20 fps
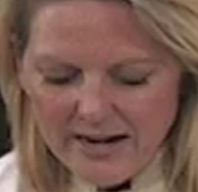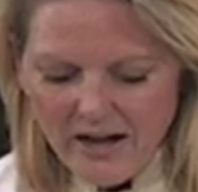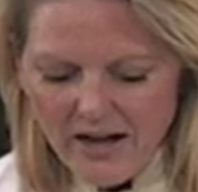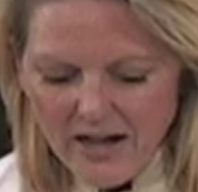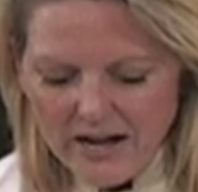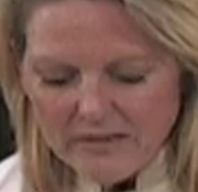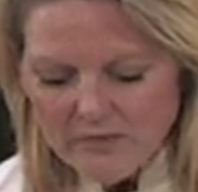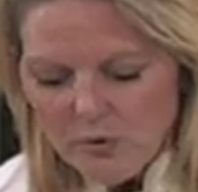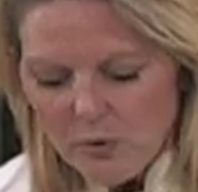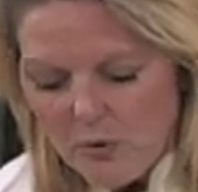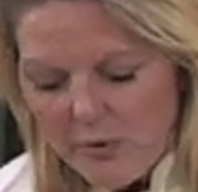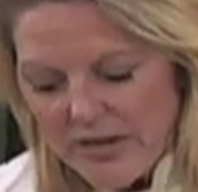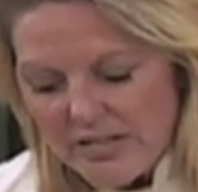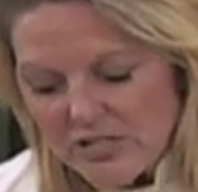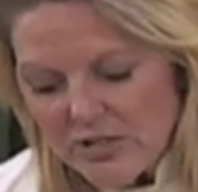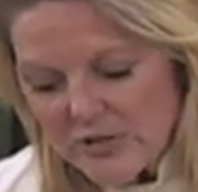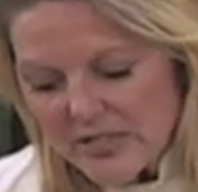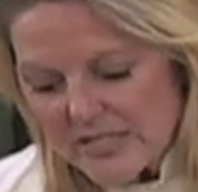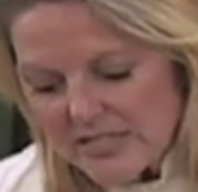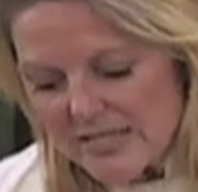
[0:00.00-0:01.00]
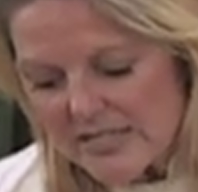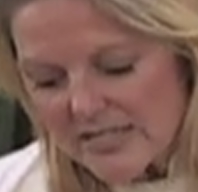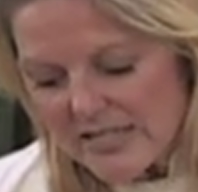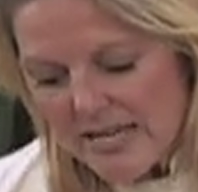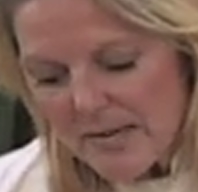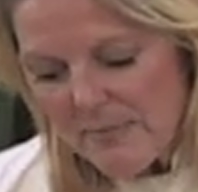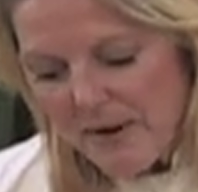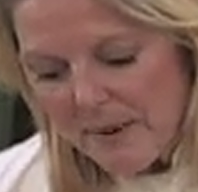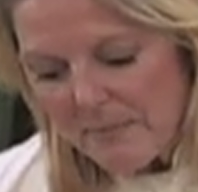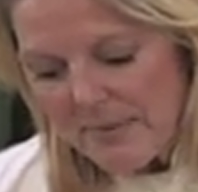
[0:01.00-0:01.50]
olive oil. And you can
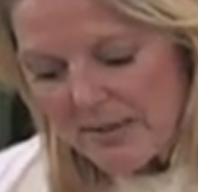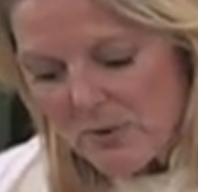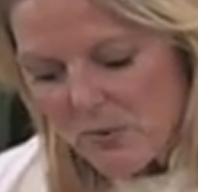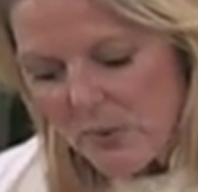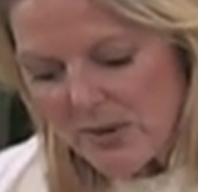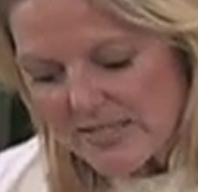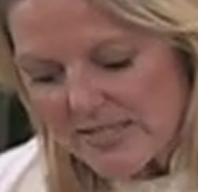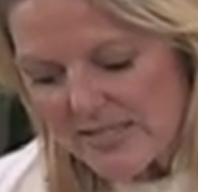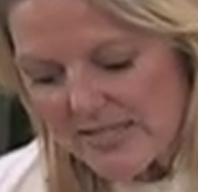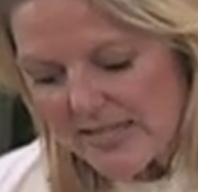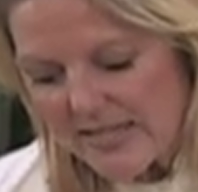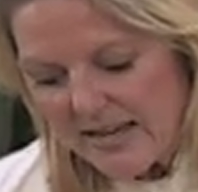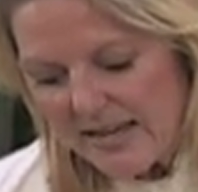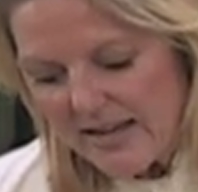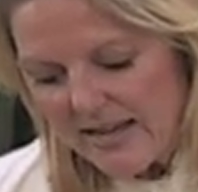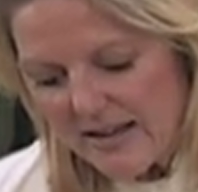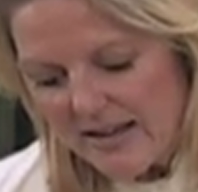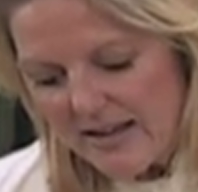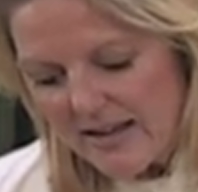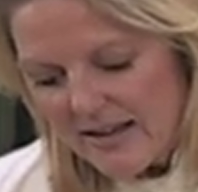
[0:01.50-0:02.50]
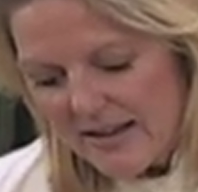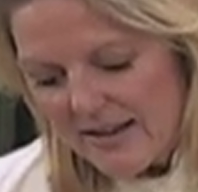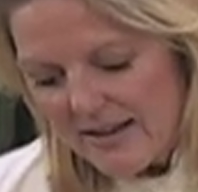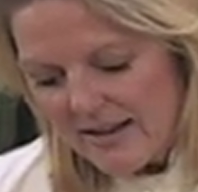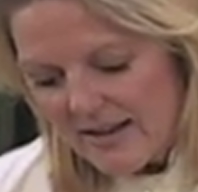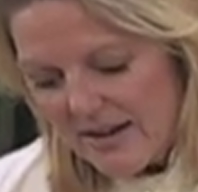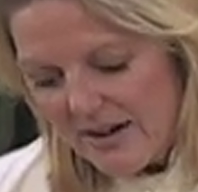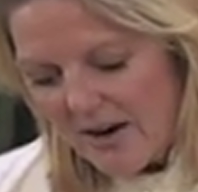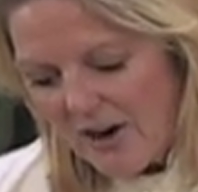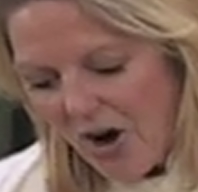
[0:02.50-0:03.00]
see by me whisking,
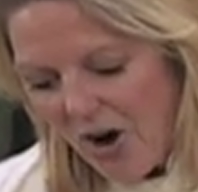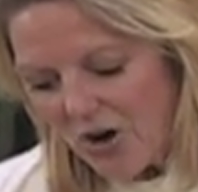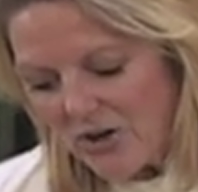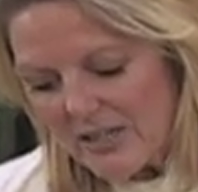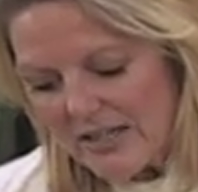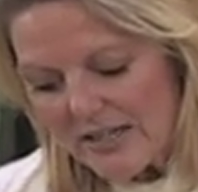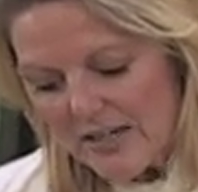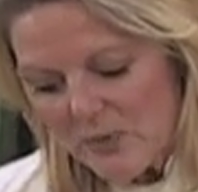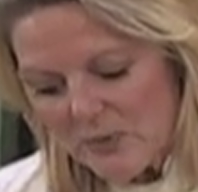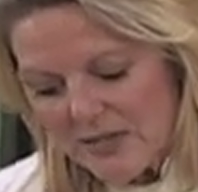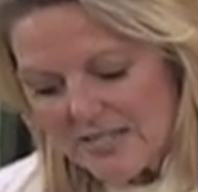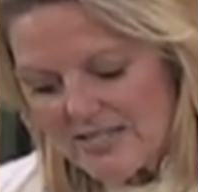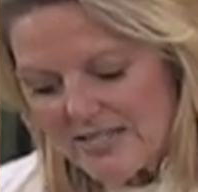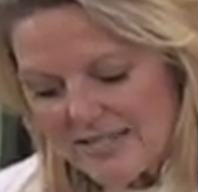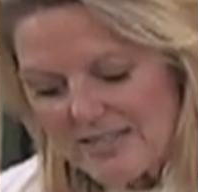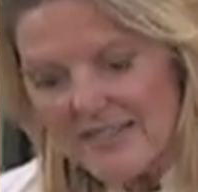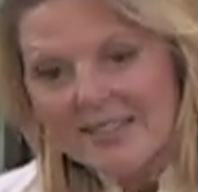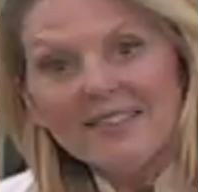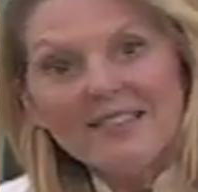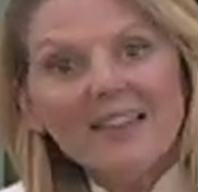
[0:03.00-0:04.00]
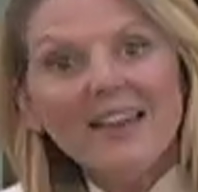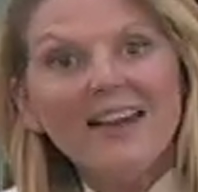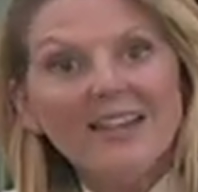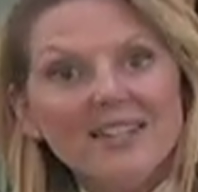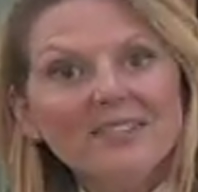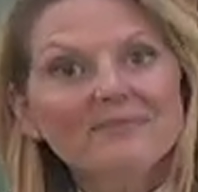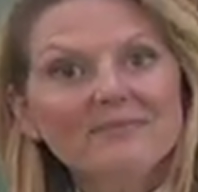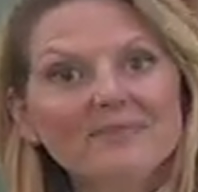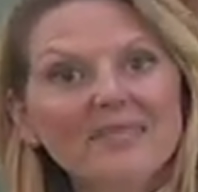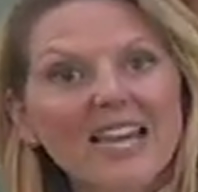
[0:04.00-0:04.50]
our liquid is getting thick,
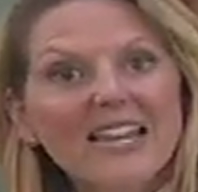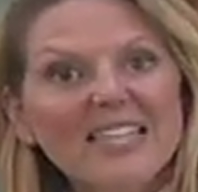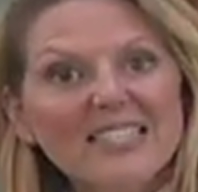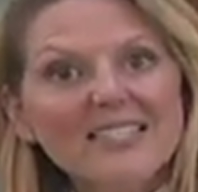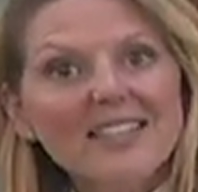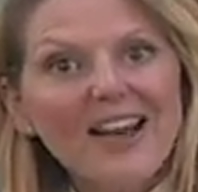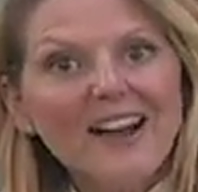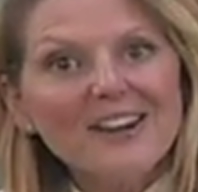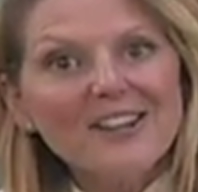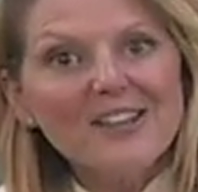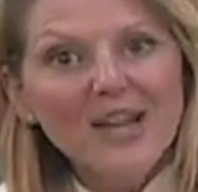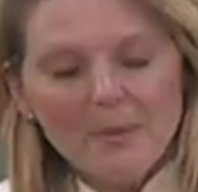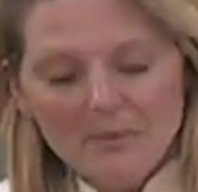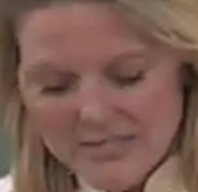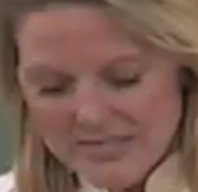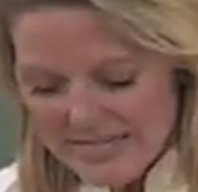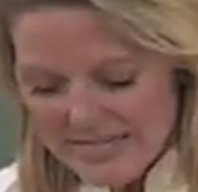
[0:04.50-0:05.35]
and it's kind of coming